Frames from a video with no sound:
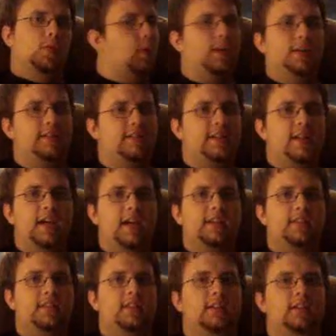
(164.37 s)
What's
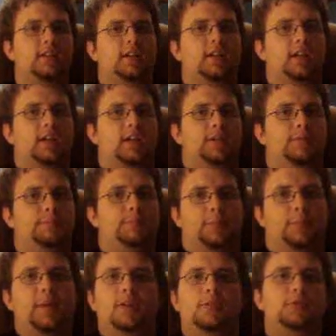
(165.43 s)
next?
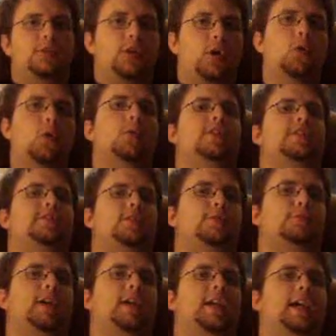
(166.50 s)
McMahon was always
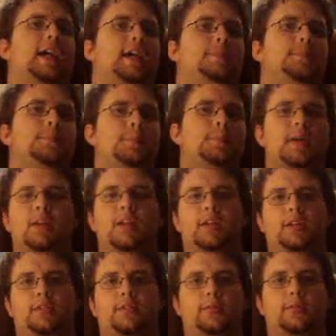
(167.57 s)
great at
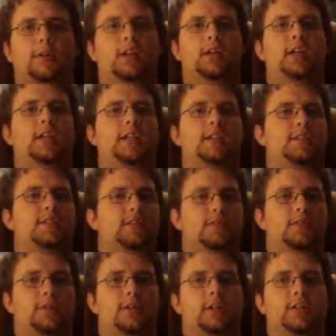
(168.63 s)
building storylines and
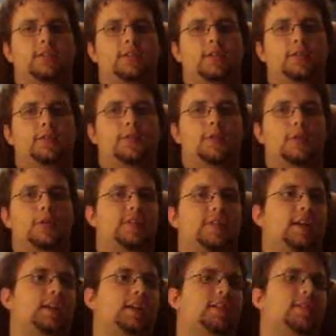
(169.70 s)
so on and so forth,
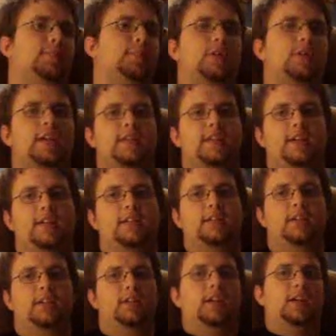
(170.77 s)
signing some great
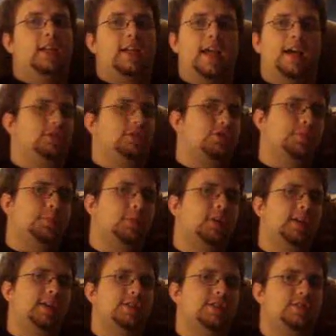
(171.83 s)
talent. Now it's Triple
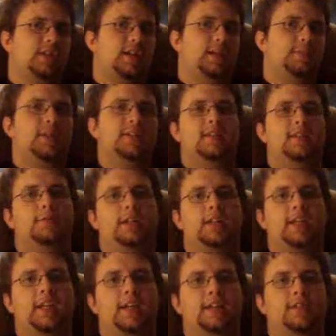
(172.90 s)
H's job. Let's see what
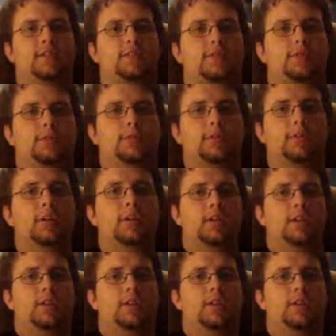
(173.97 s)
he has in store.